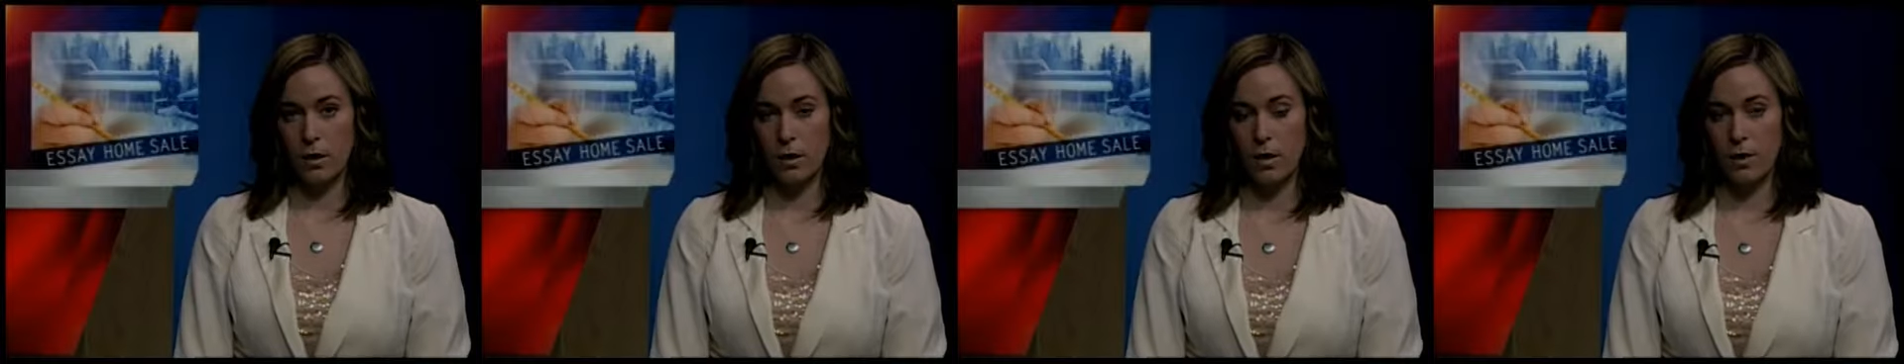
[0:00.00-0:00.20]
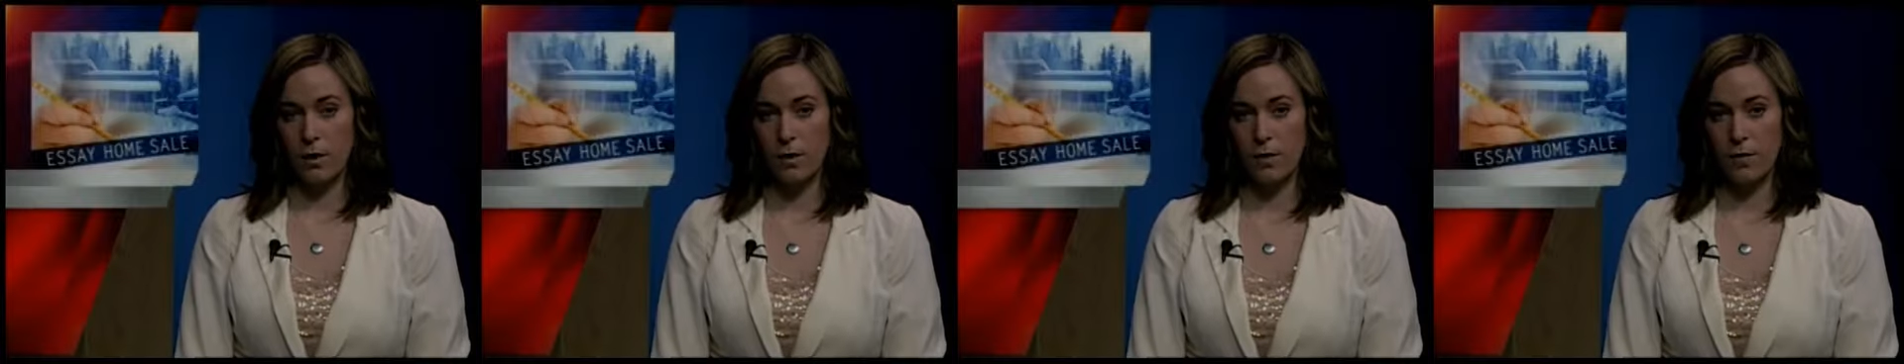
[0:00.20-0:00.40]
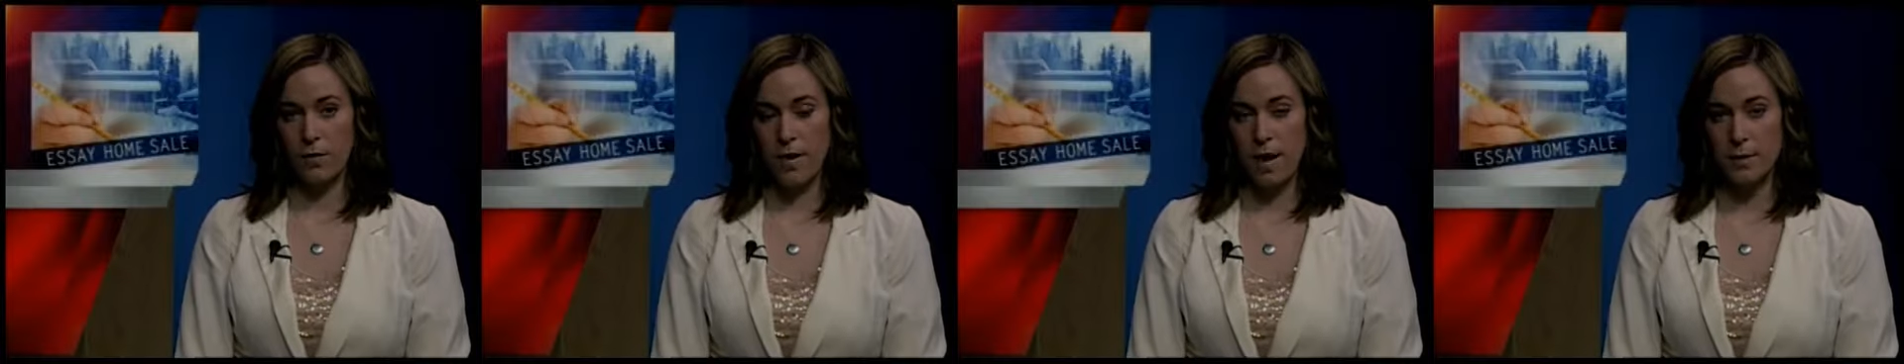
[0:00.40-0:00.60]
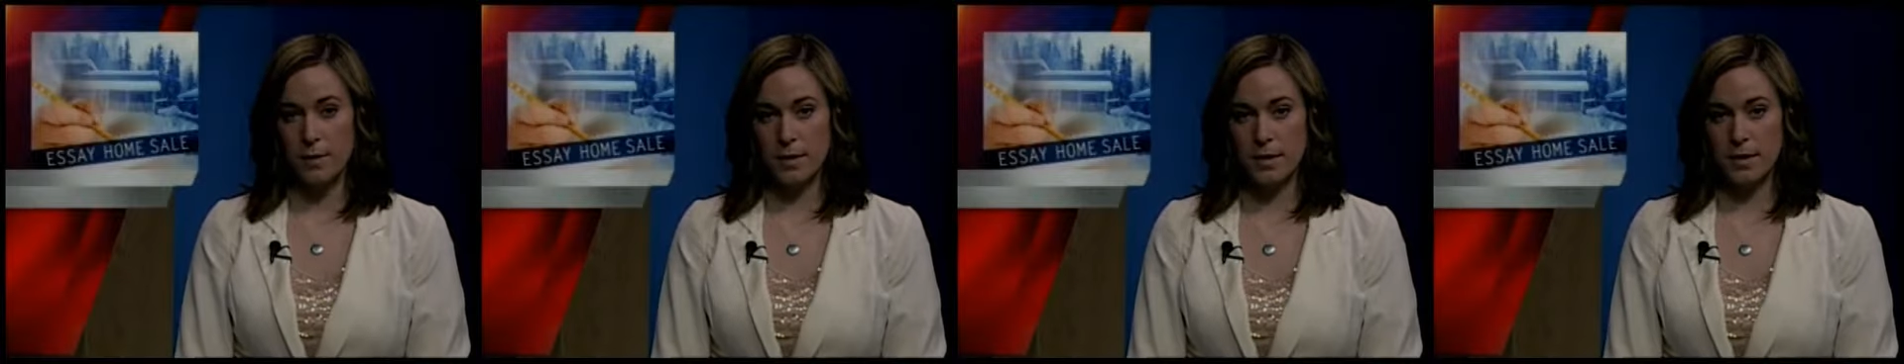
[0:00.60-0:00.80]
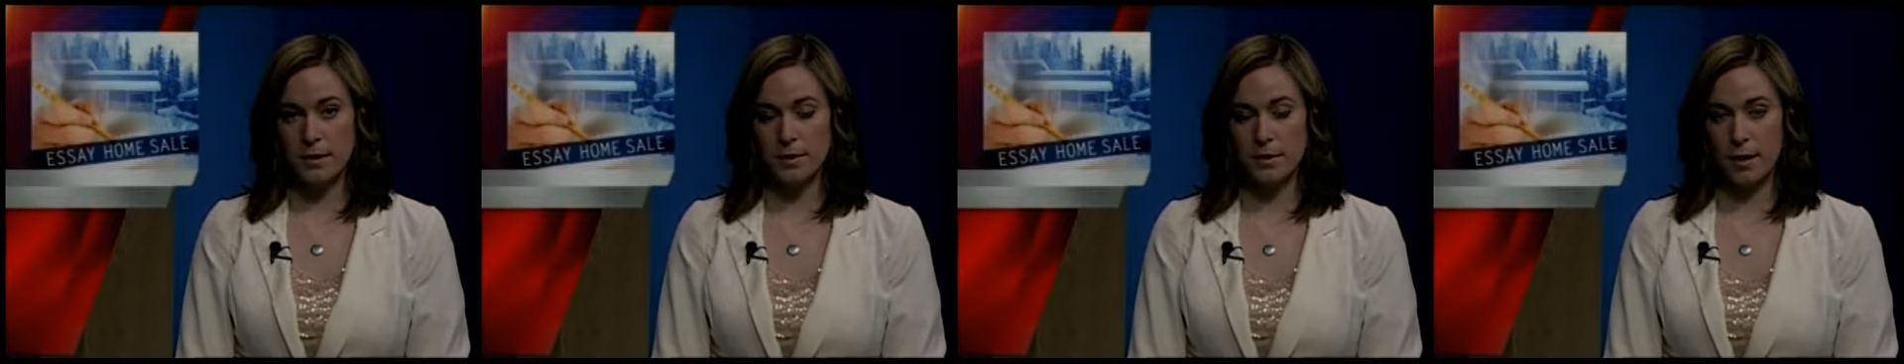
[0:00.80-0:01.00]
A local
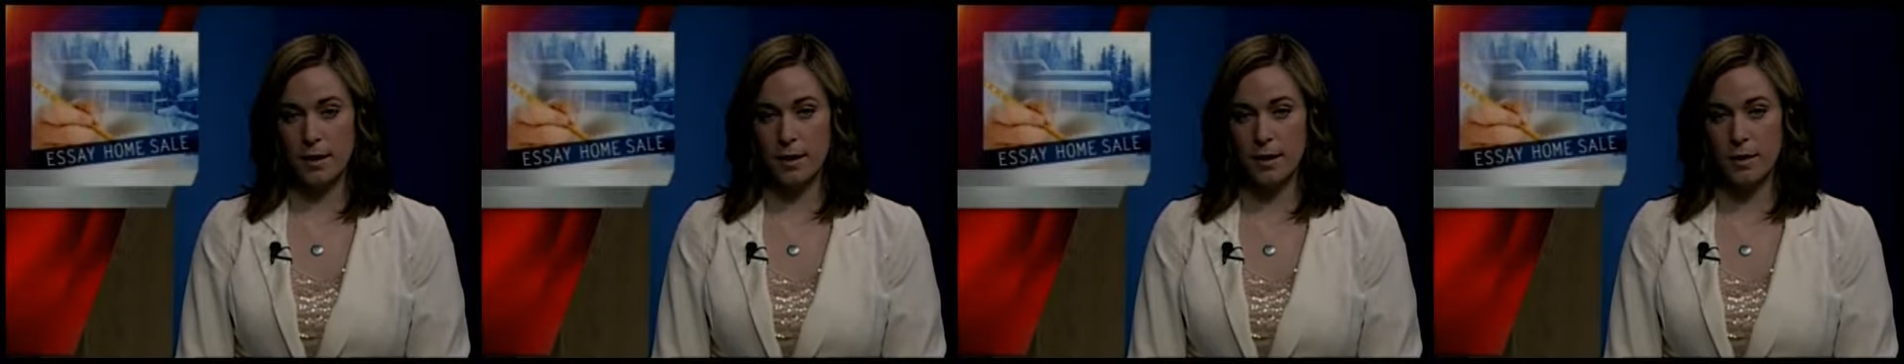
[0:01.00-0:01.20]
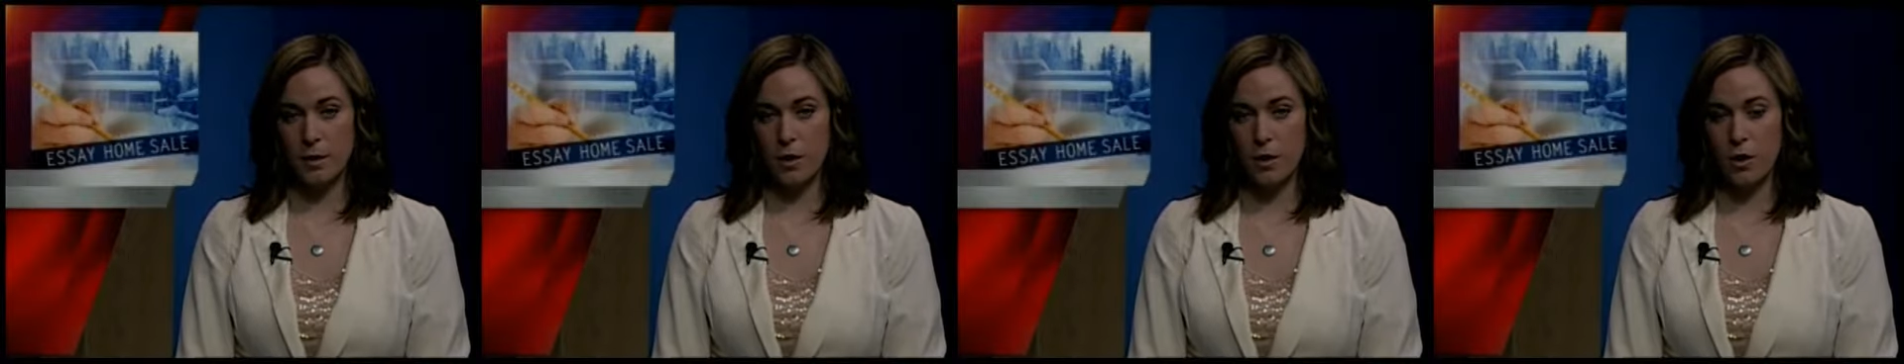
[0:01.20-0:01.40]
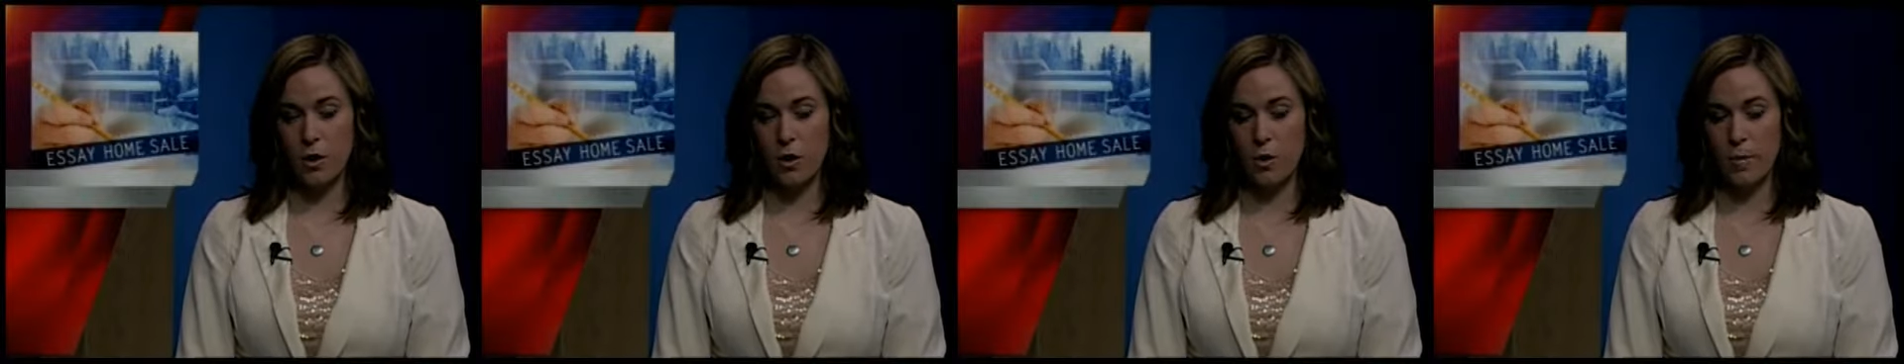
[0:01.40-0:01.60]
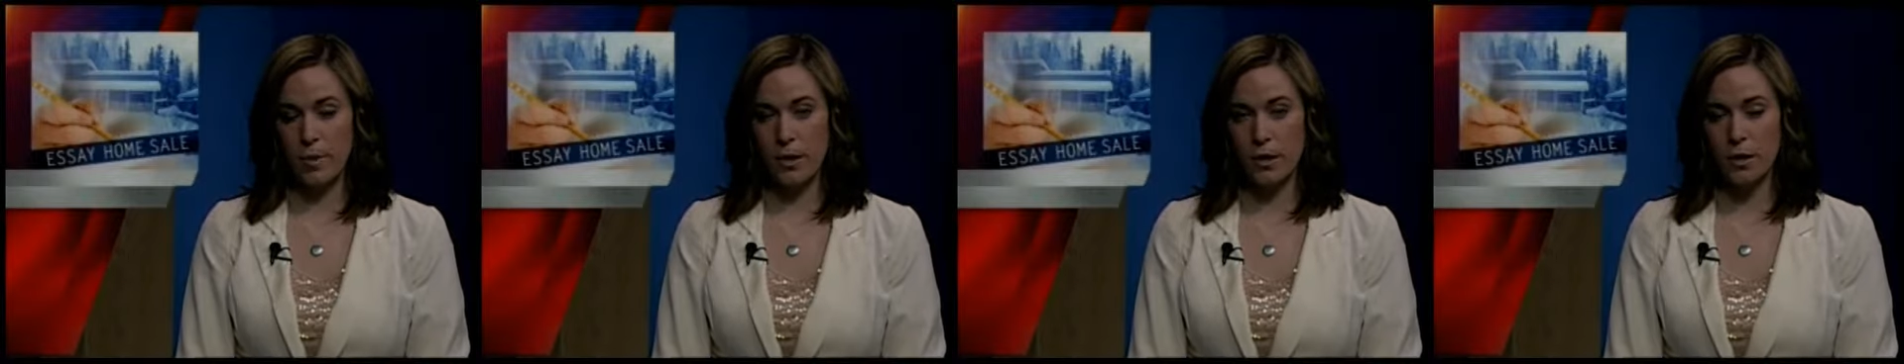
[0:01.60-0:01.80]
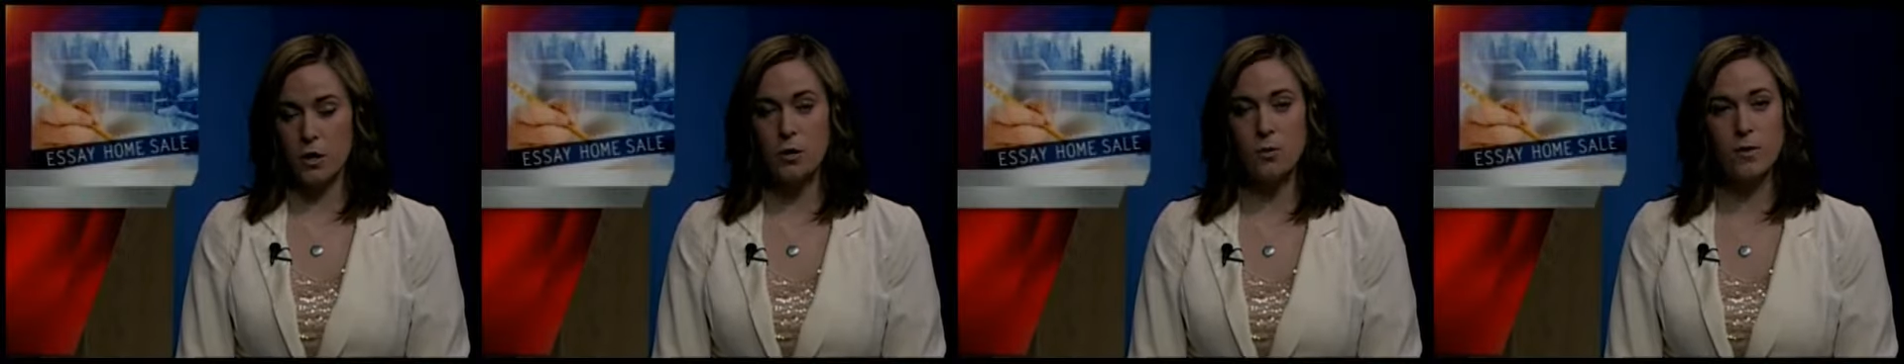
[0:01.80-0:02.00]
family is selling their
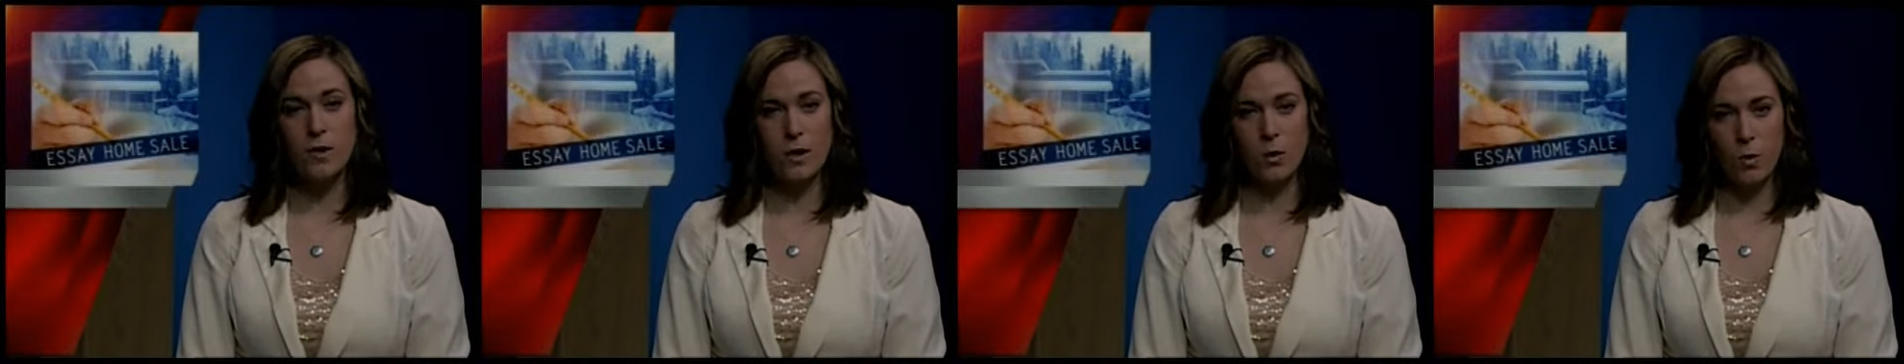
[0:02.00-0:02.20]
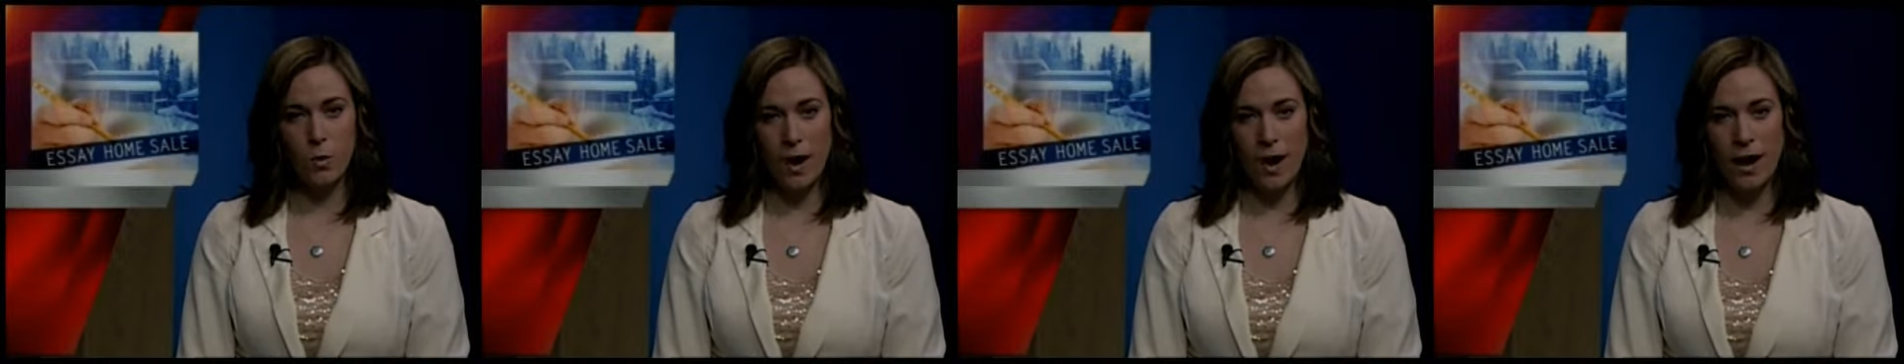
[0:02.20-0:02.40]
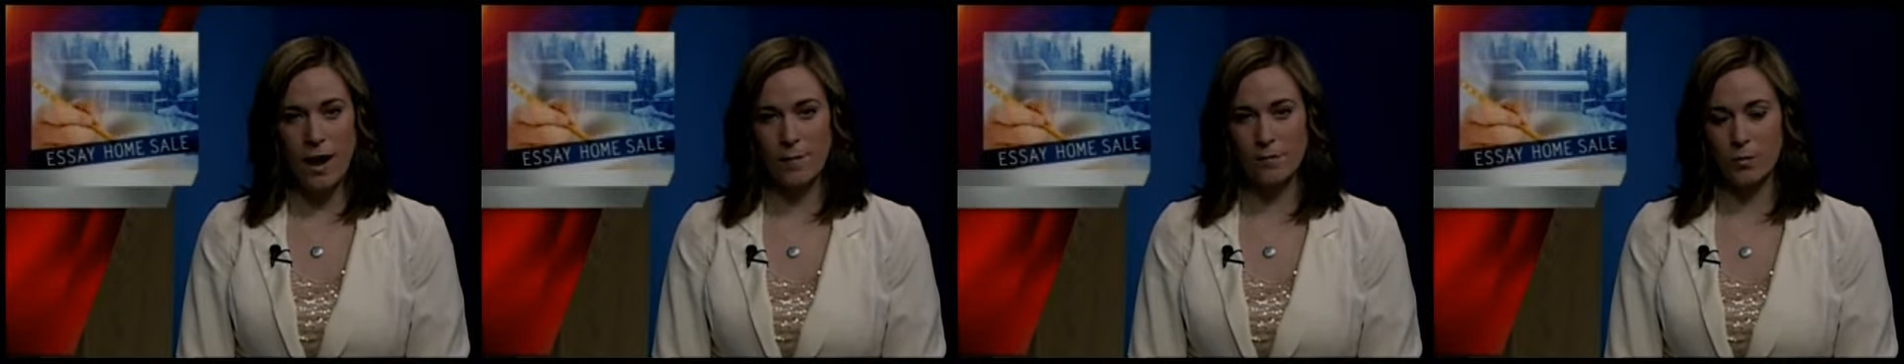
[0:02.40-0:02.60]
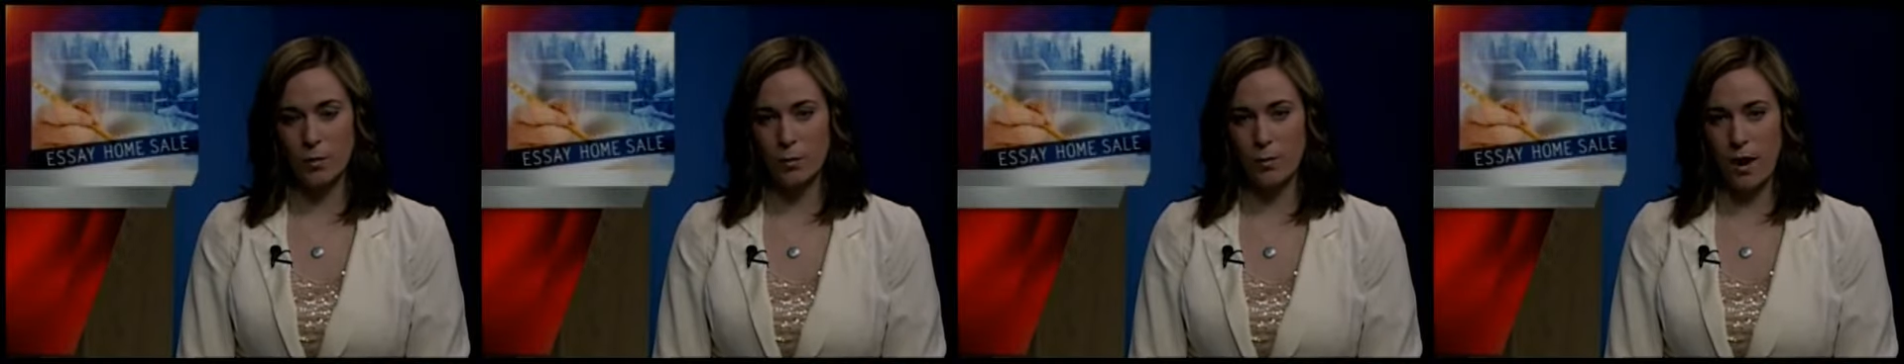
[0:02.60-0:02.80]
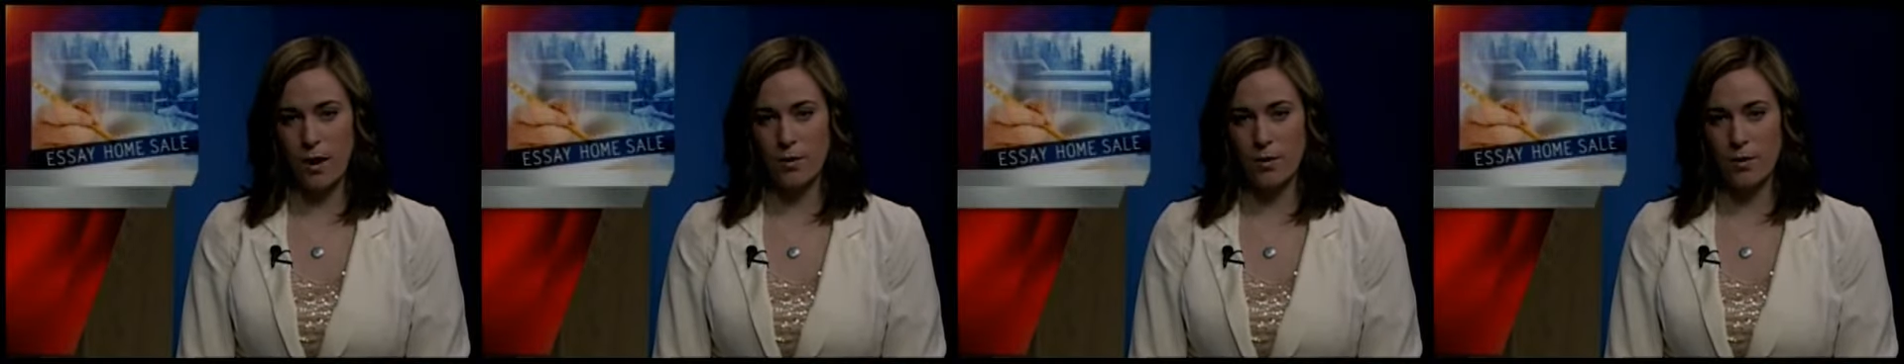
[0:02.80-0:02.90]
home in a unique way.